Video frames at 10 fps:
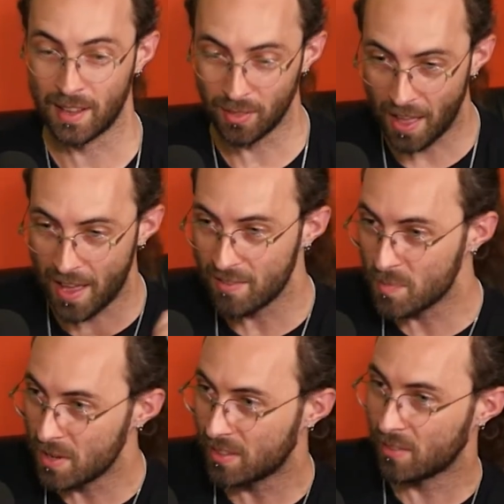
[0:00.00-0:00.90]
a live
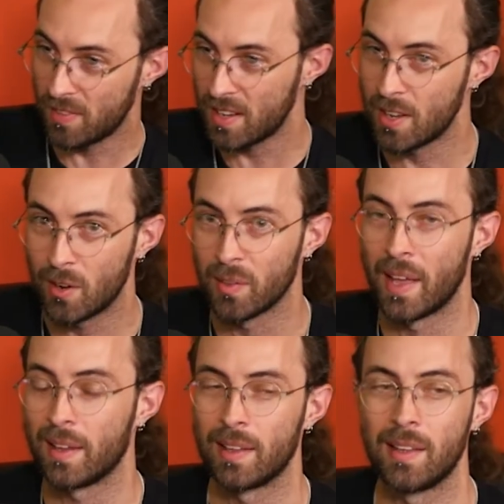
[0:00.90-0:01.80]
music video.
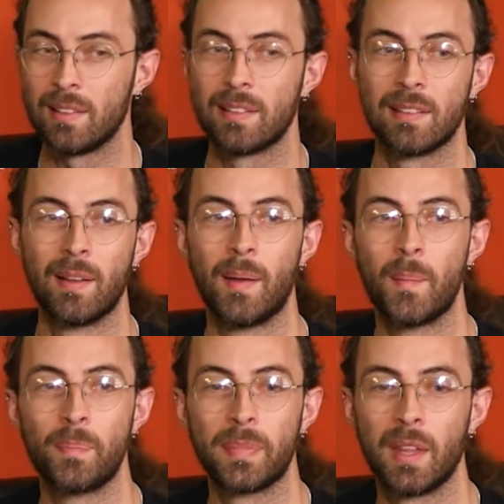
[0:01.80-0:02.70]
Like yeah.
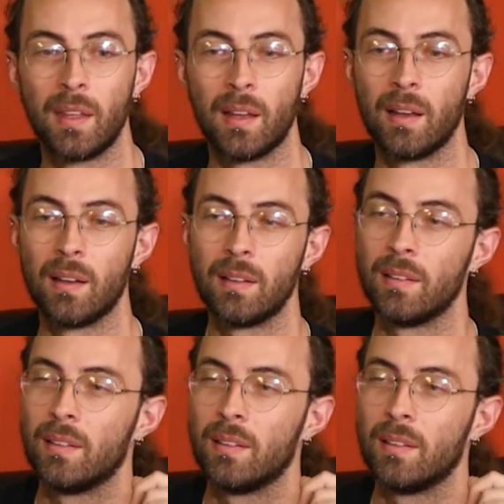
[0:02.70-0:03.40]
Uh,